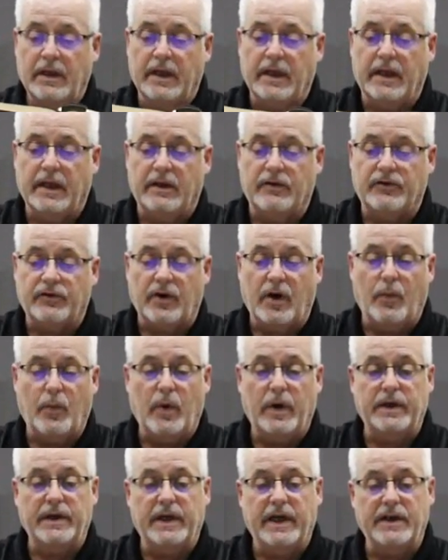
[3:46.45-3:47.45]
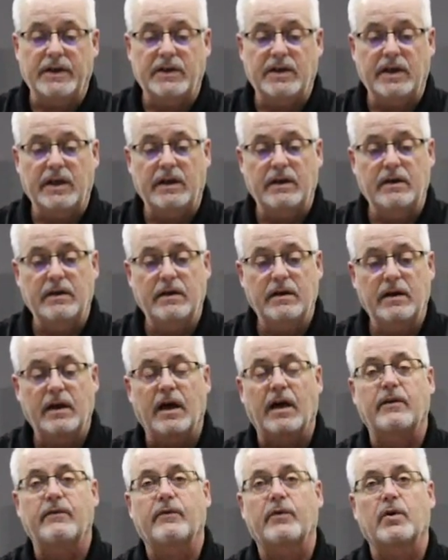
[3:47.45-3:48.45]
in Psalm 119
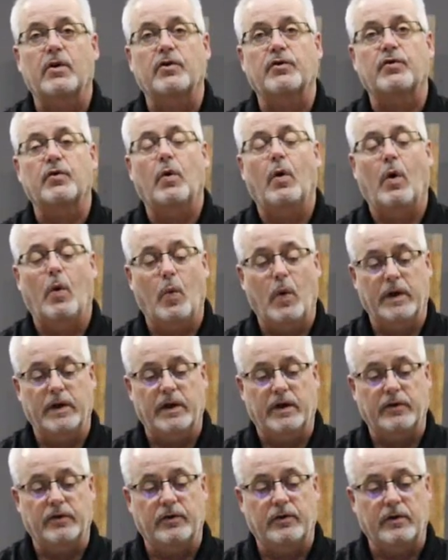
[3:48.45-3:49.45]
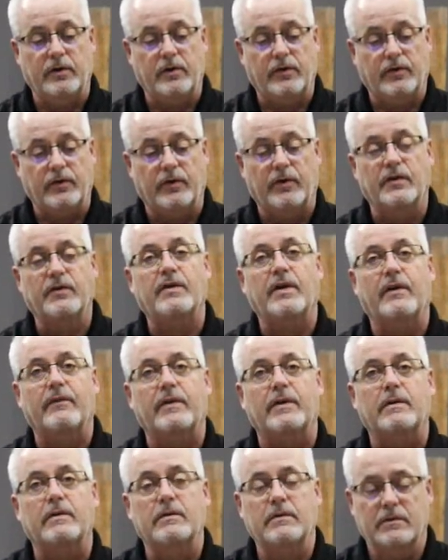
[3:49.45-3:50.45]
at verse
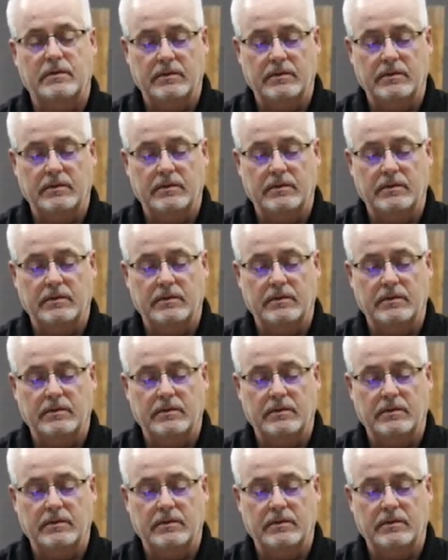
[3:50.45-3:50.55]
137.